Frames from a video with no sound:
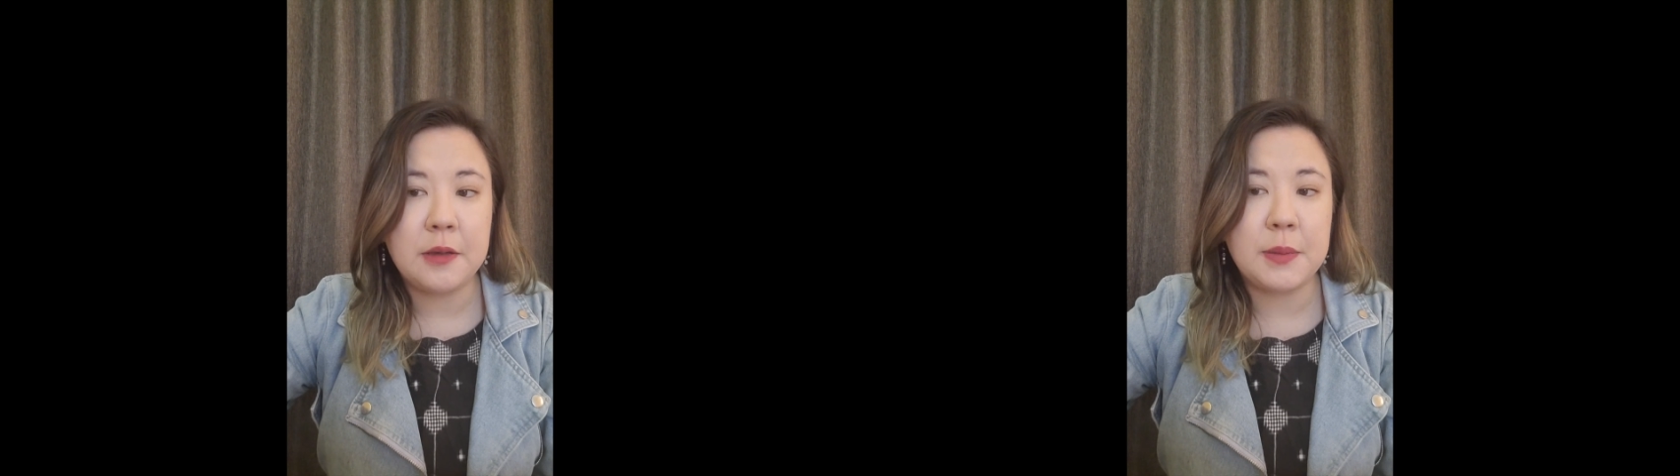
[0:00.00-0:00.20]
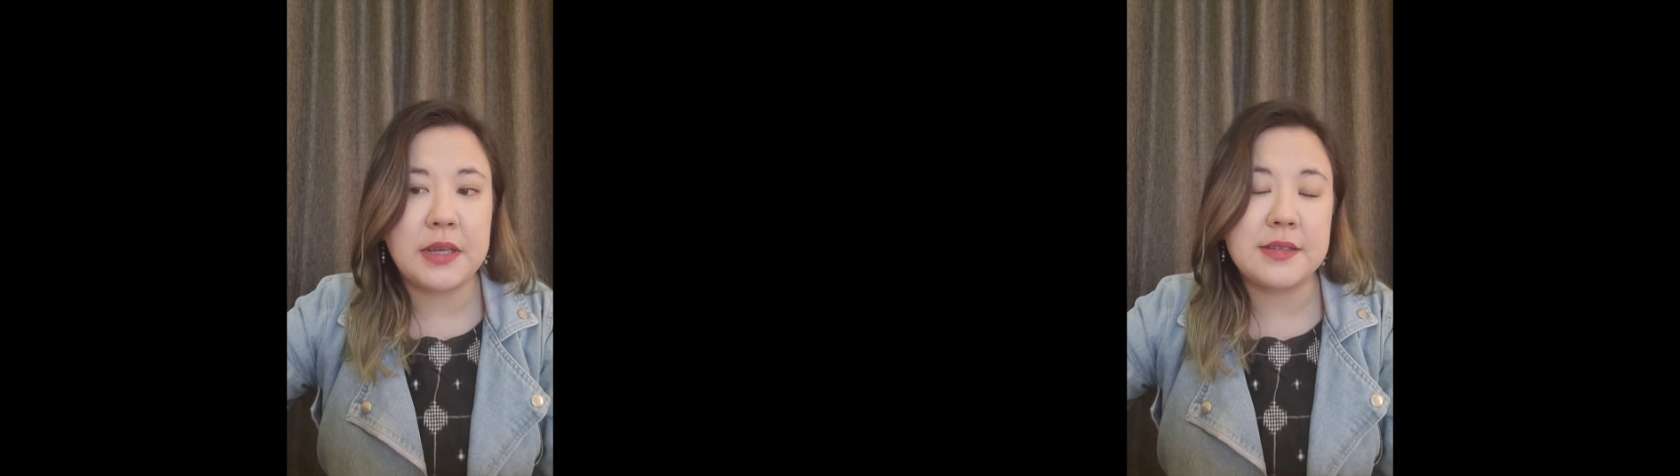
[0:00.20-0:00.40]

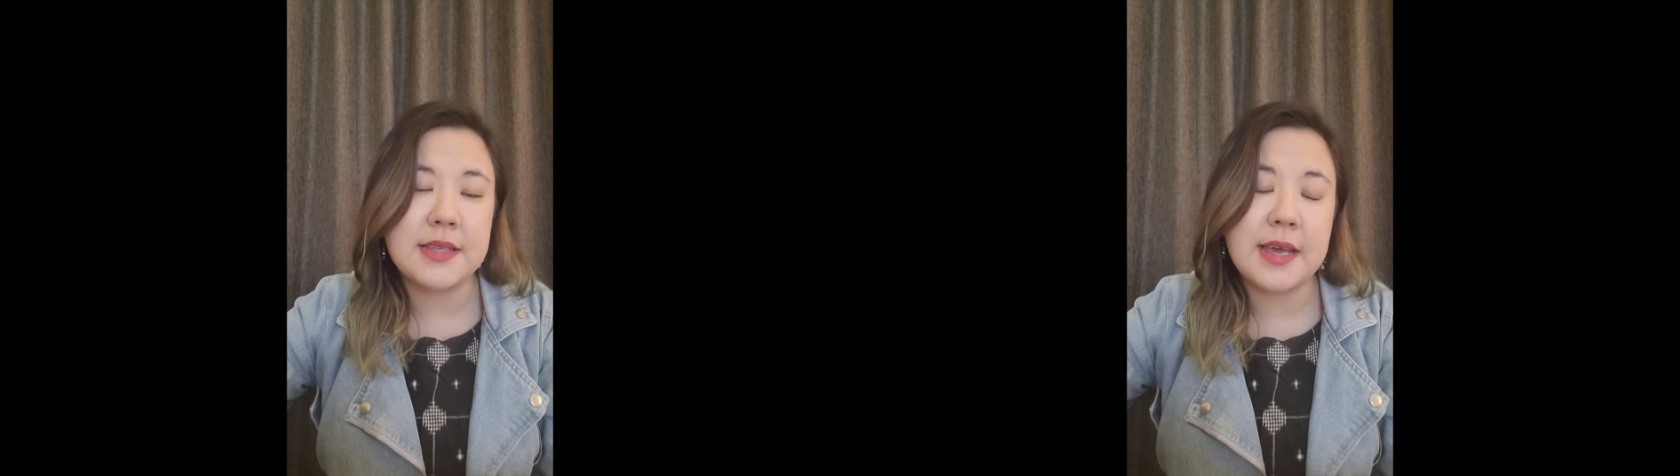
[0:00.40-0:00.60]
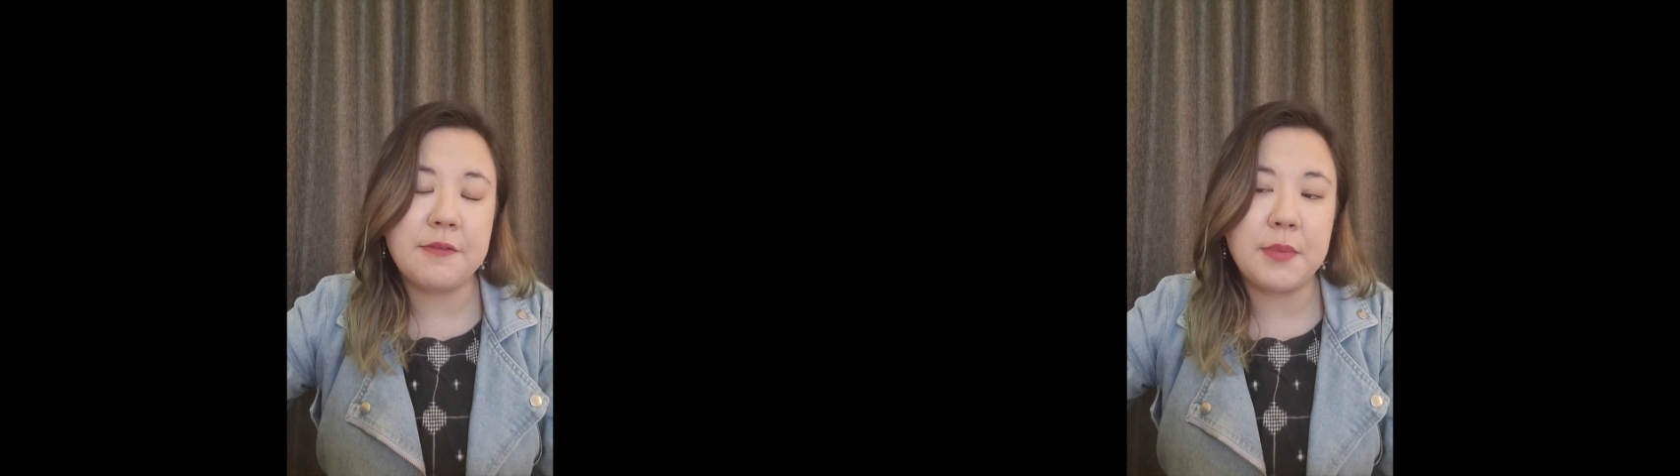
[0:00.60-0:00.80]
because
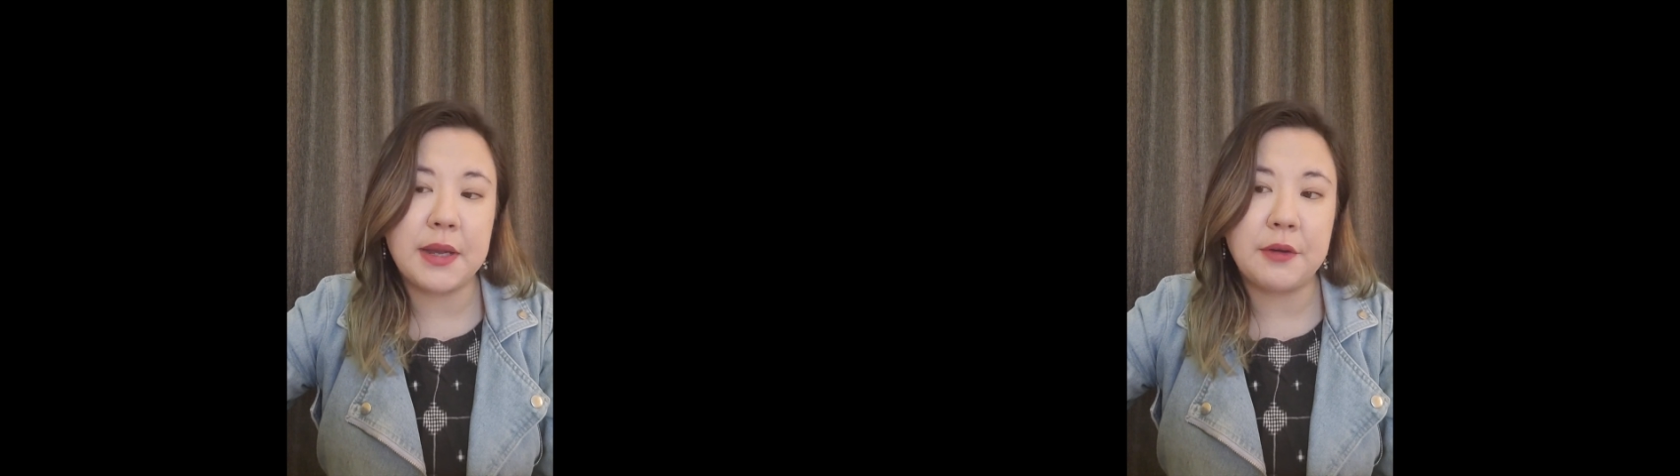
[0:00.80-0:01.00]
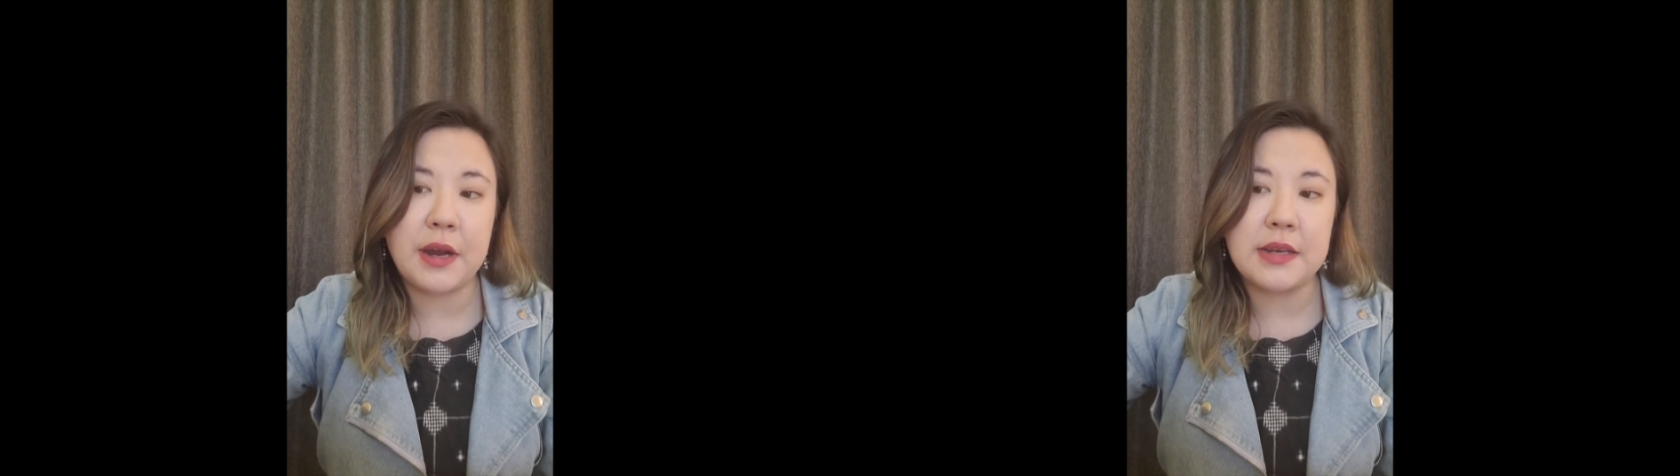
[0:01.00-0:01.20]
they have
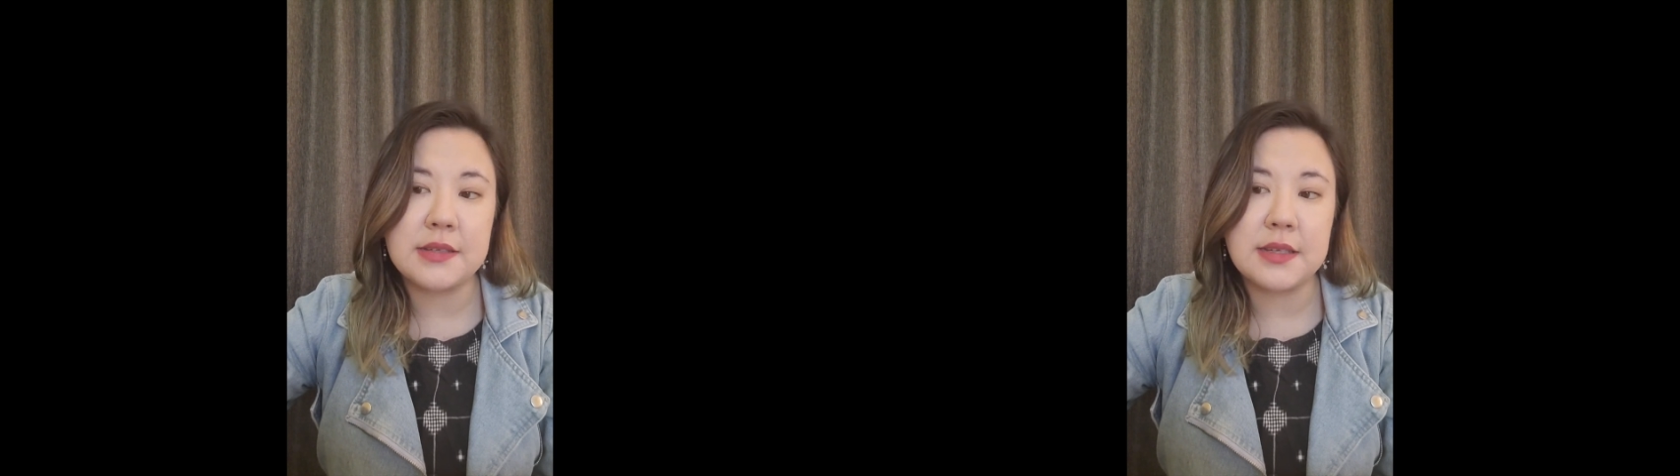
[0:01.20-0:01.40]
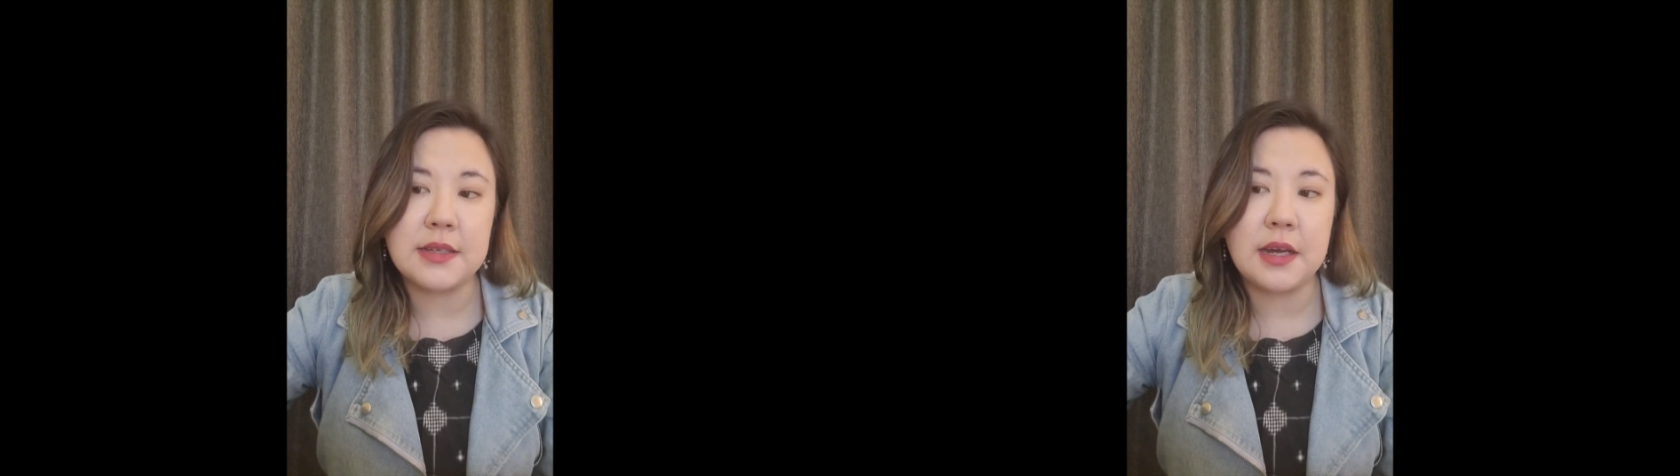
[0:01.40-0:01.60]

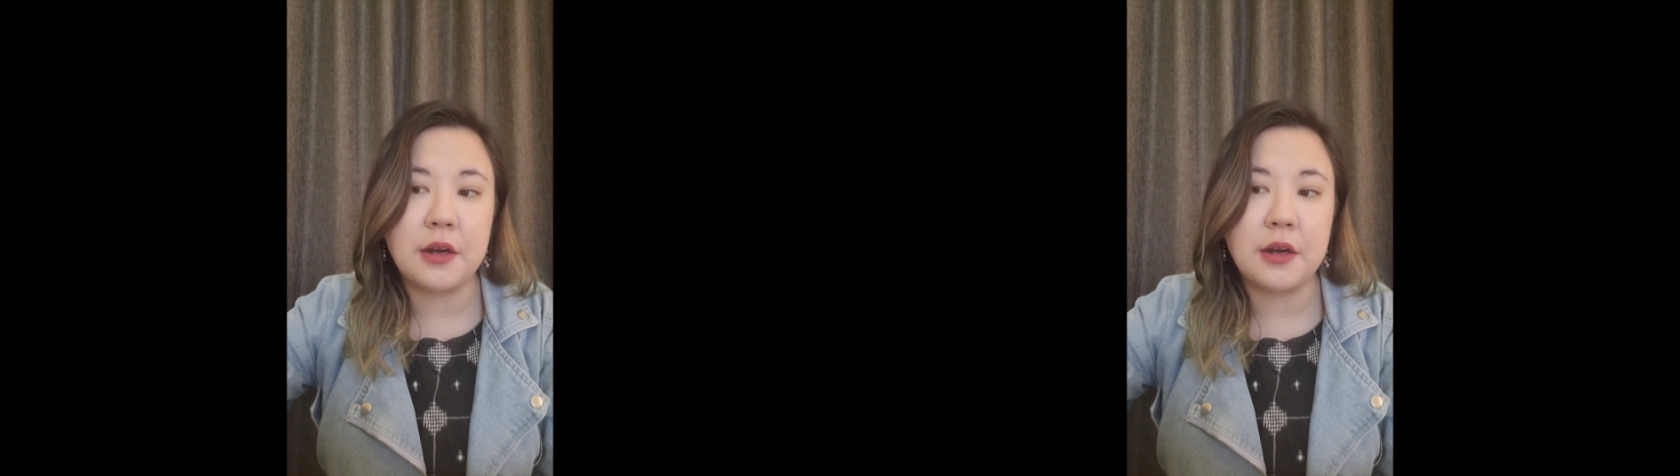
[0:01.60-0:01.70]
migrated